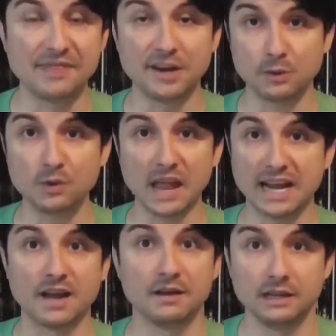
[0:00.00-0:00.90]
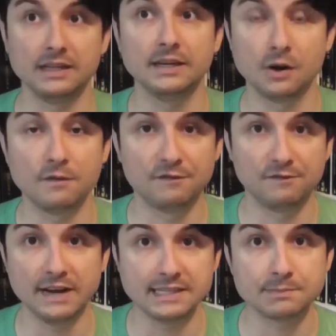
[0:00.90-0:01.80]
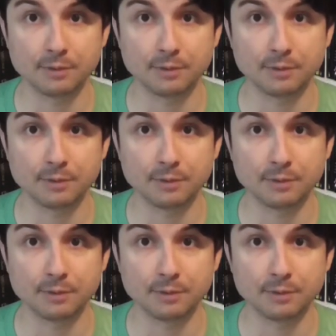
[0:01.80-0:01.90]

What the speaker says: And there were like, fights